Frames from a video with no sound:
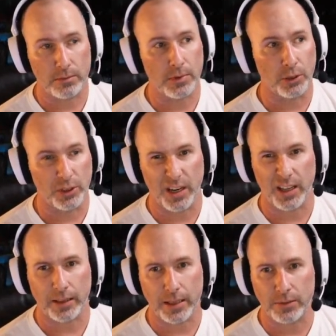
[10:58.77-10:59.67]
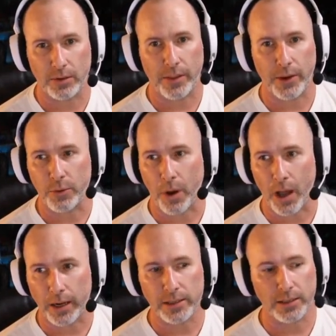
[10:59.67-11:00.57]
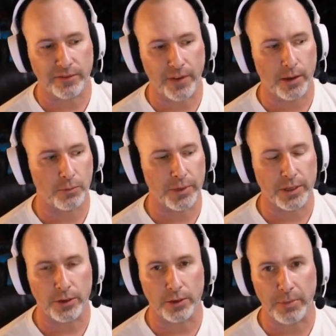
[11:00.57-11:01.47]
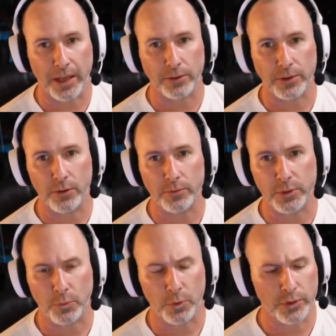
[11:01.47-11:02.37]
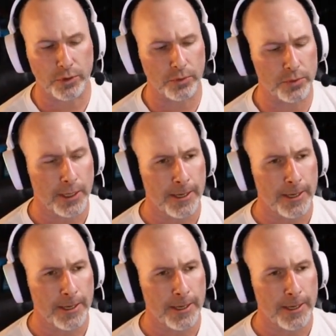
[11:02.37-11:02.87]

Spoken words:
looking like that's sort of the new hotness to find within your battle tomes and war scrolls.